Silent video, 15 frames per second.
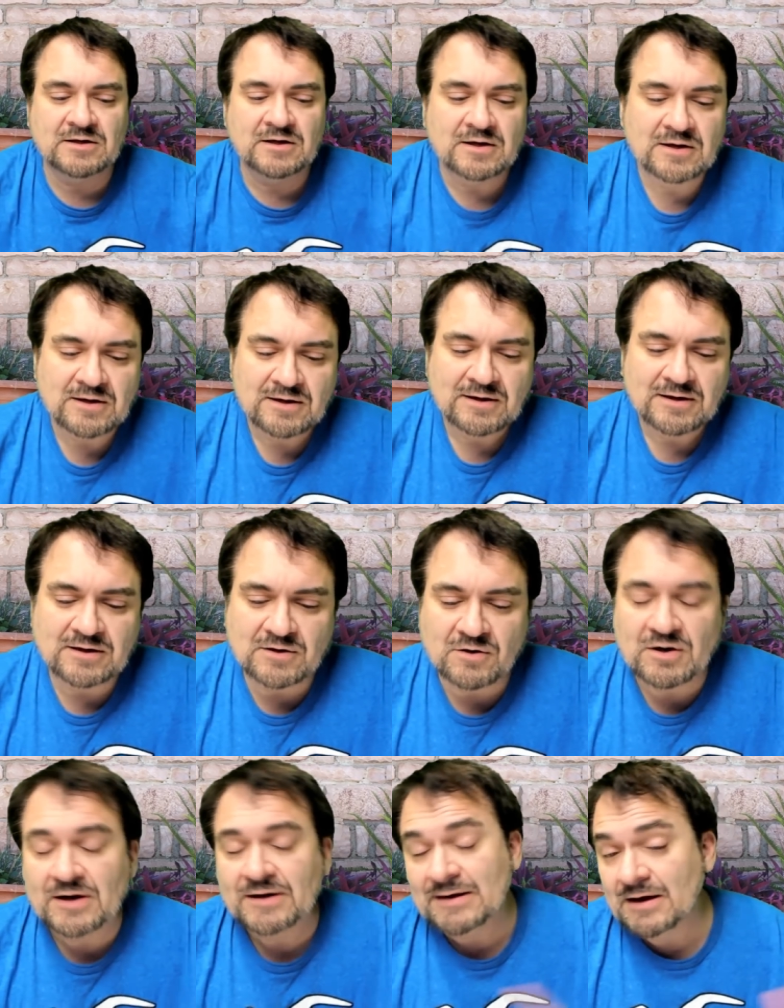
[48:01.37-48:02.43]
and you
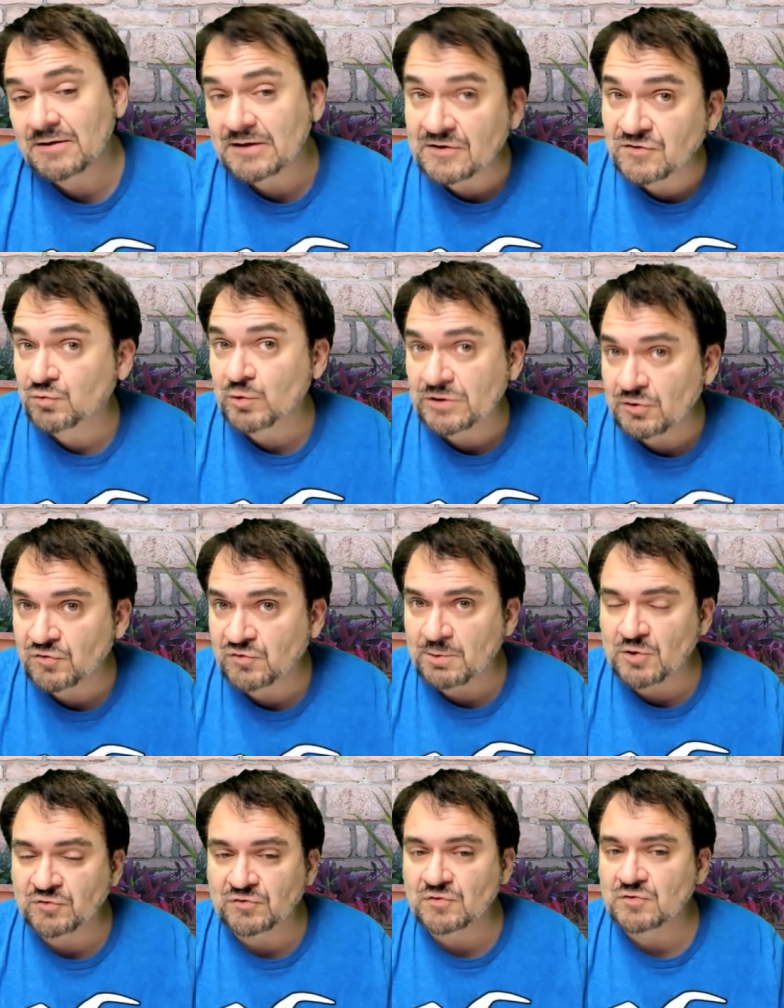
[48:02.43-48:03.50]
know, again, that's what they're
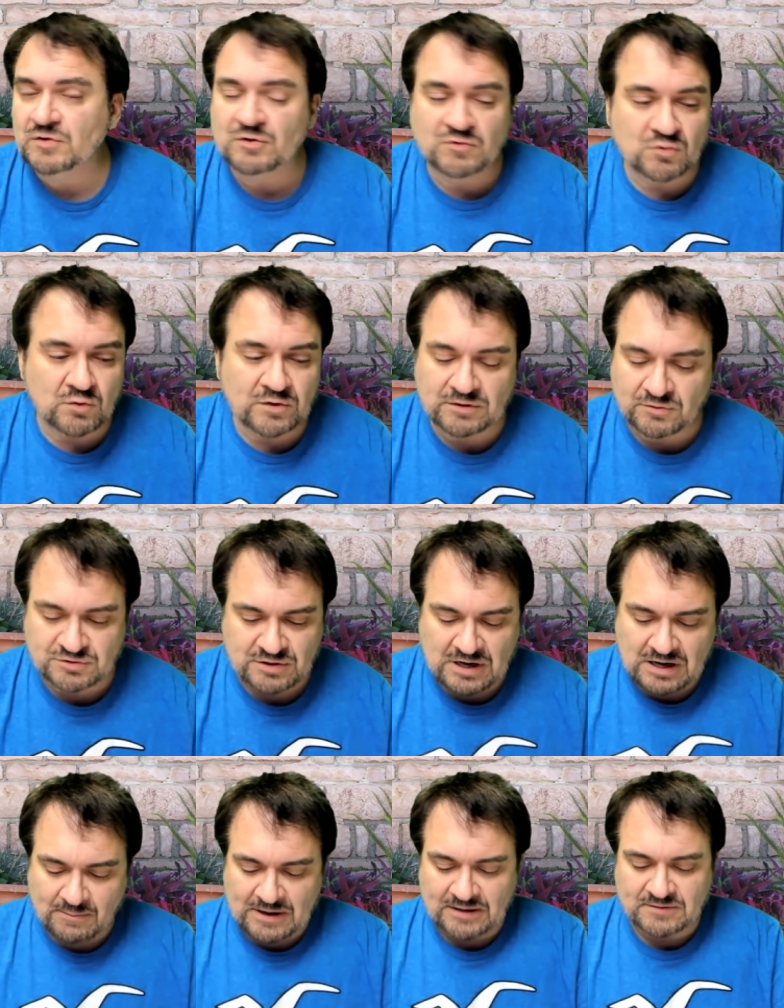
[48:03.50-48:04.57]
supposed to do. They're doing their
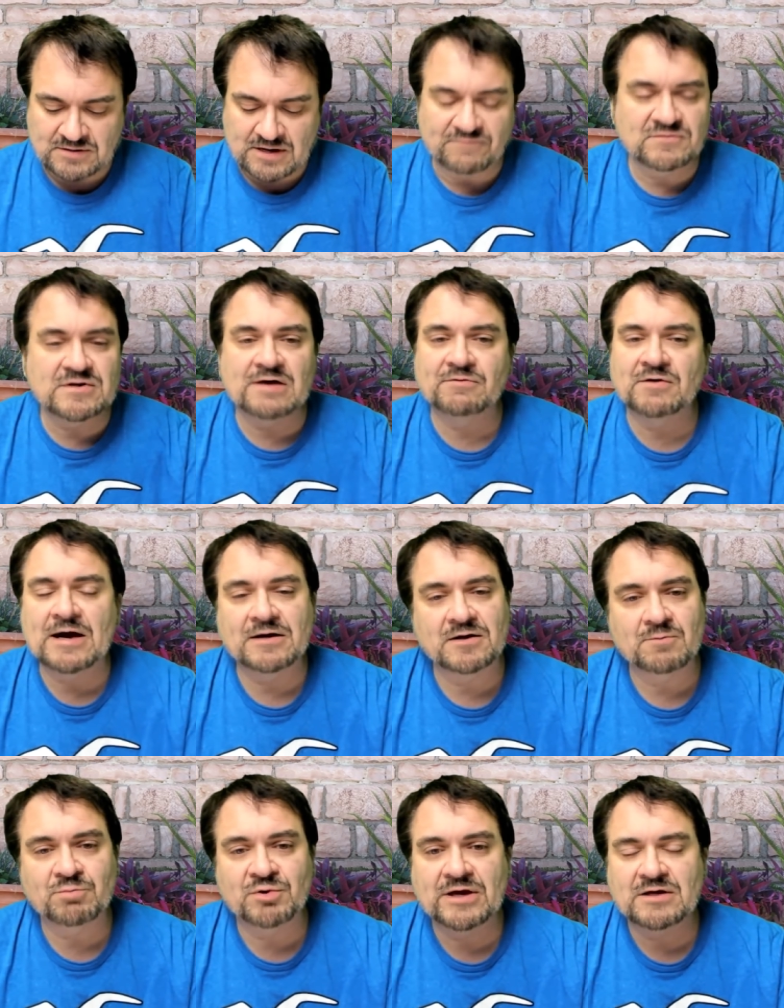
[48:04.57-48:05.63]
job. I, I've never had a
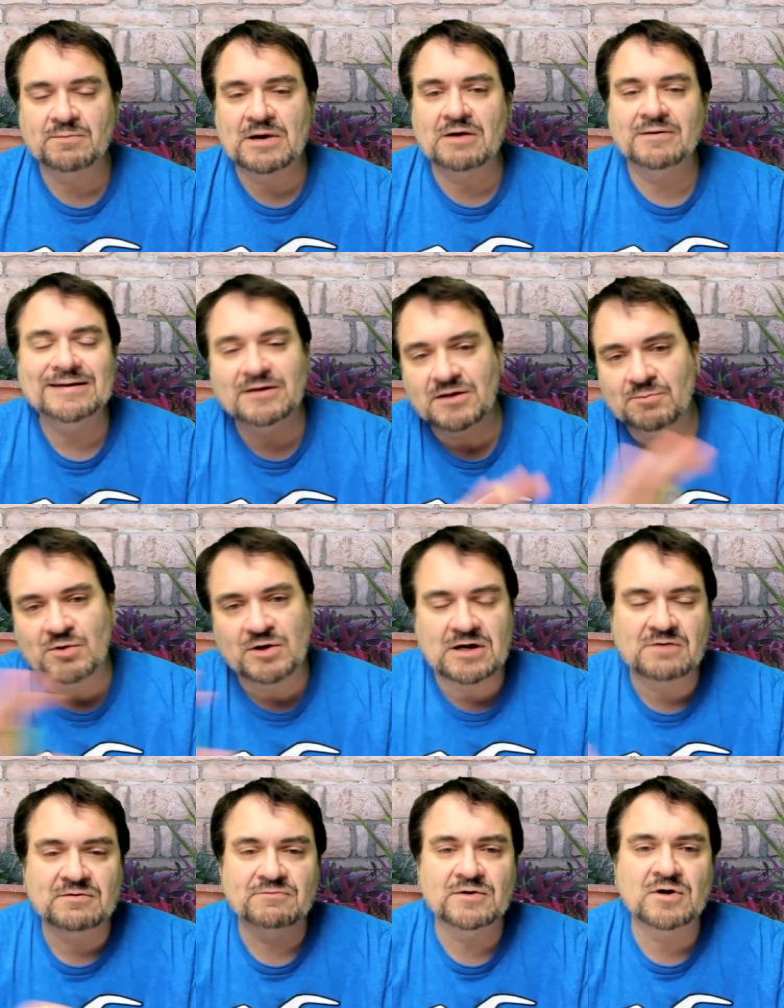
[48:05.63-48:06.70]
complaint about anybody
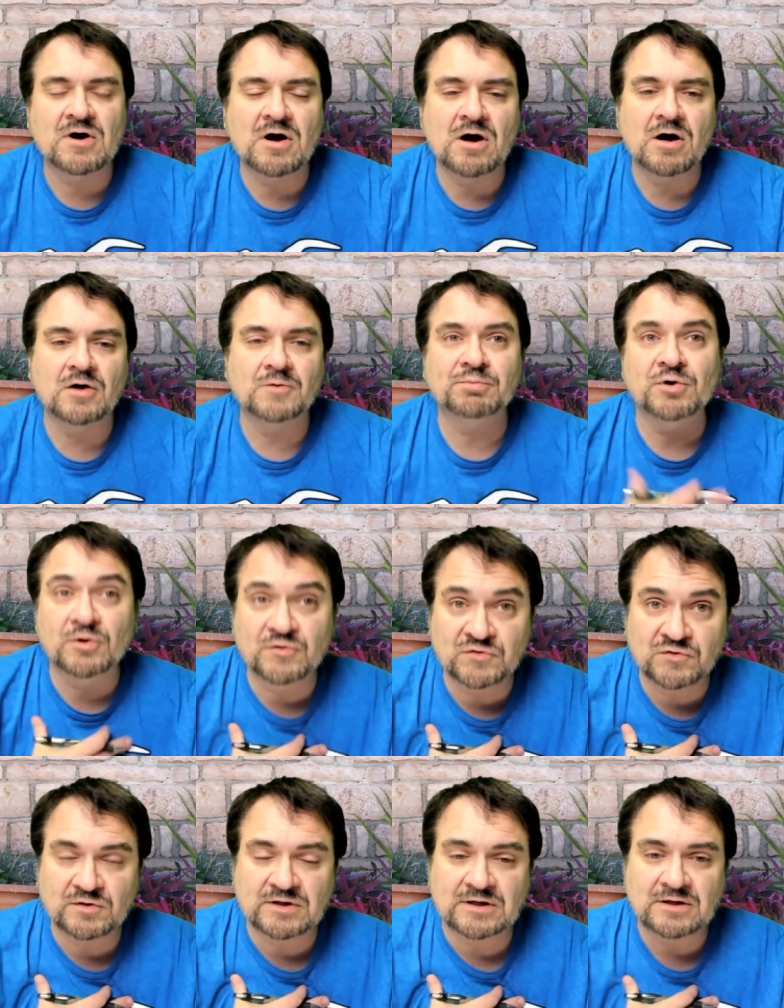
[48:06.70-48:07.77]
I've ever called
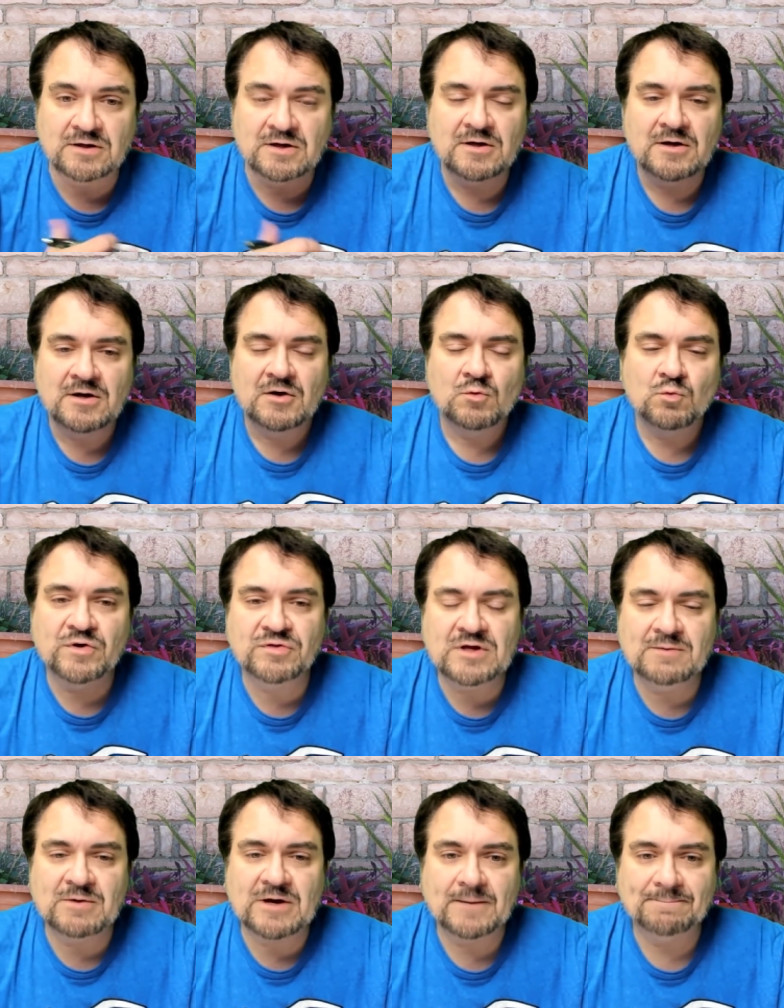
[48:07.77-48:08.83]
personally with
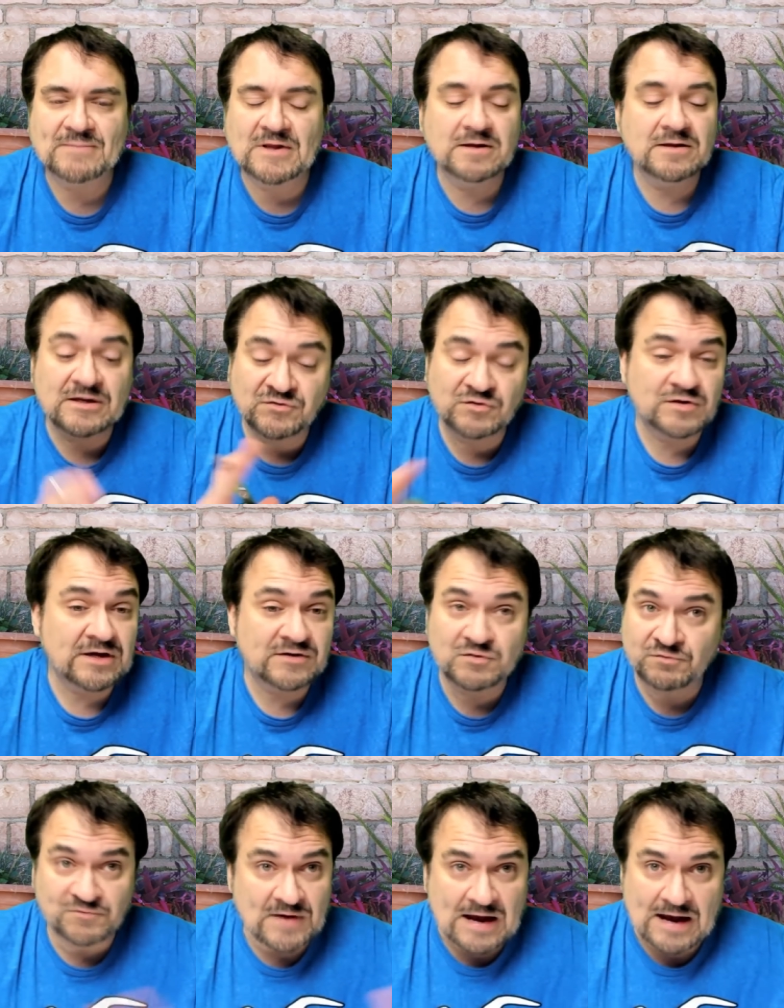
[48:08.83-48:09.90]
eBay, and that's that's
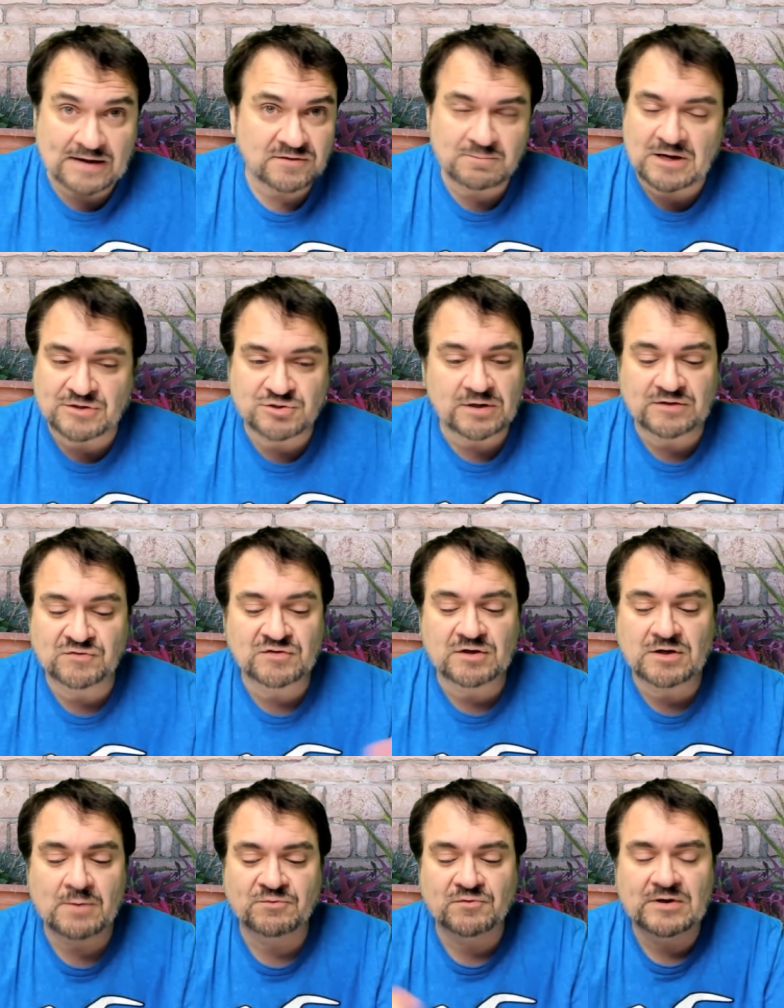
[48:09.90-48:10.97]
a fact. I'm not trying to
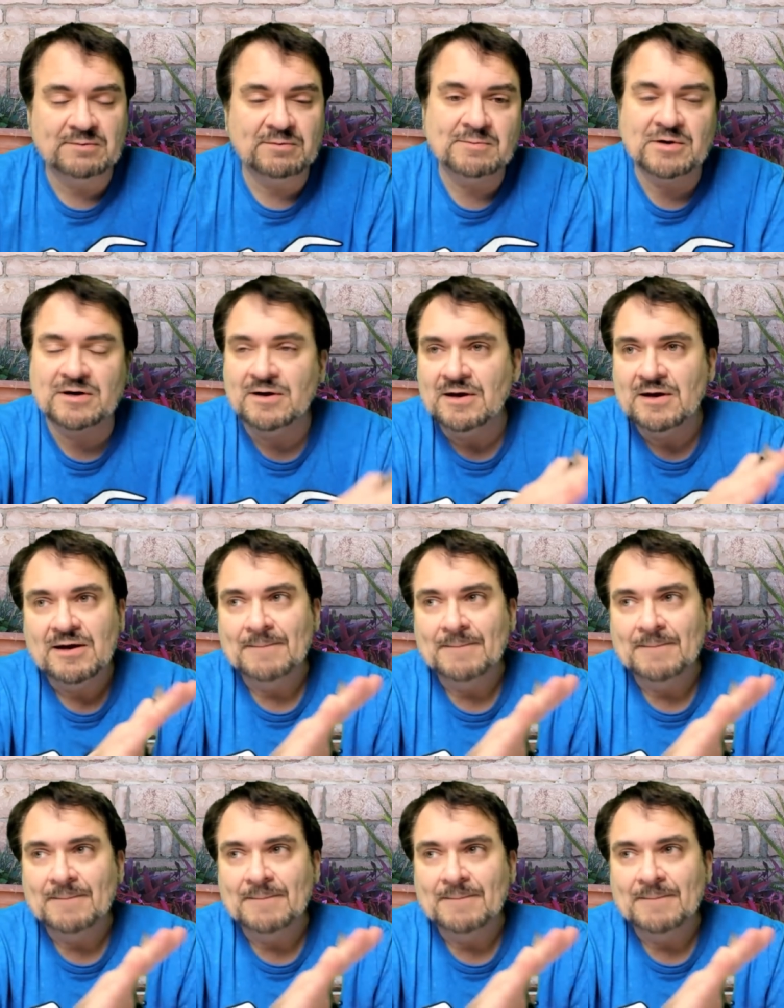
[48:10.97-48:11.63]
stick up for eBay, but